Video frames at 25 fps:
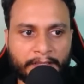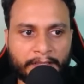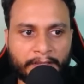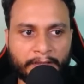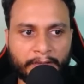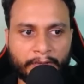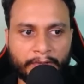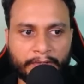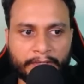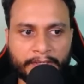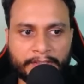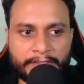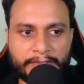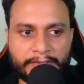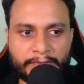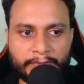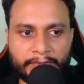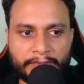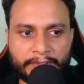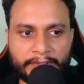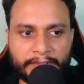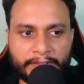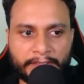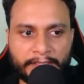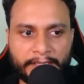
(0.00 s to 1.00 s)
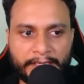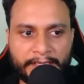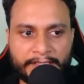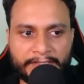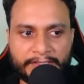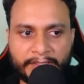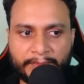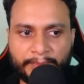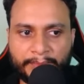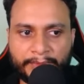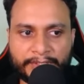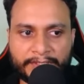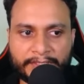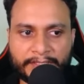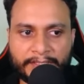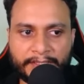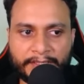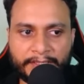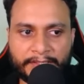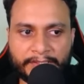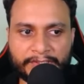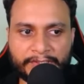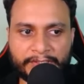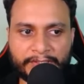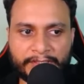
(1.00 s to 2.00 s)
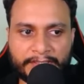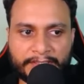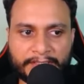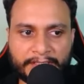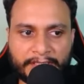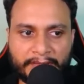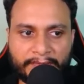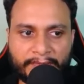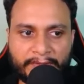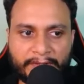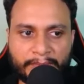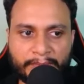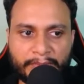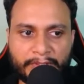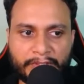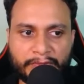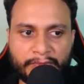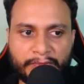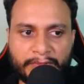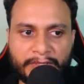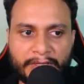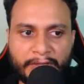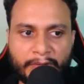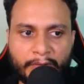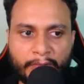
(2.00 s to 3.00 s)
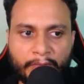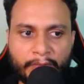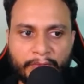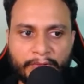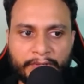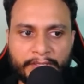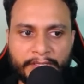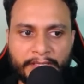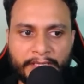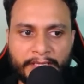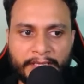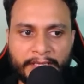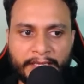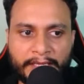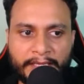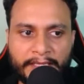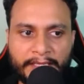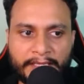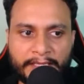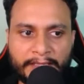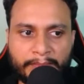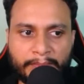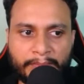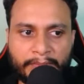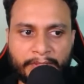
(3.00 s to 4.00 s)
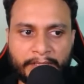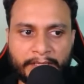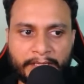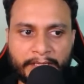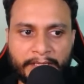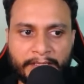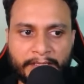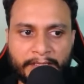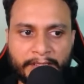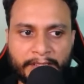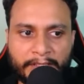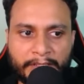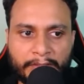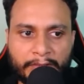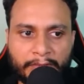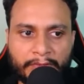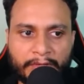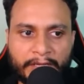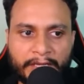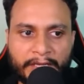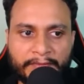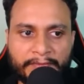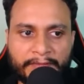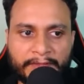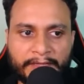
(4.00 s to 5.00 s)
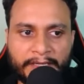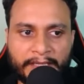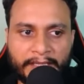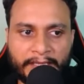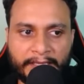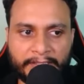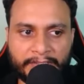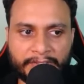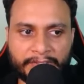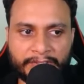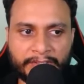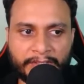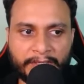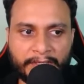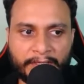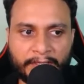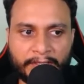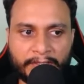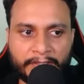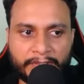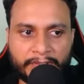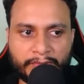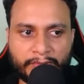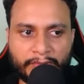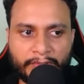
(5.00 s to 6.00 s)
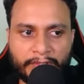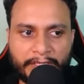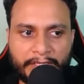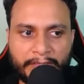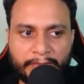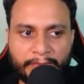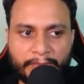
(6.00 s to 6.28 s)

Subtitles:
Okay, so the edge representation is given between node ai and bi. You have an edge, so it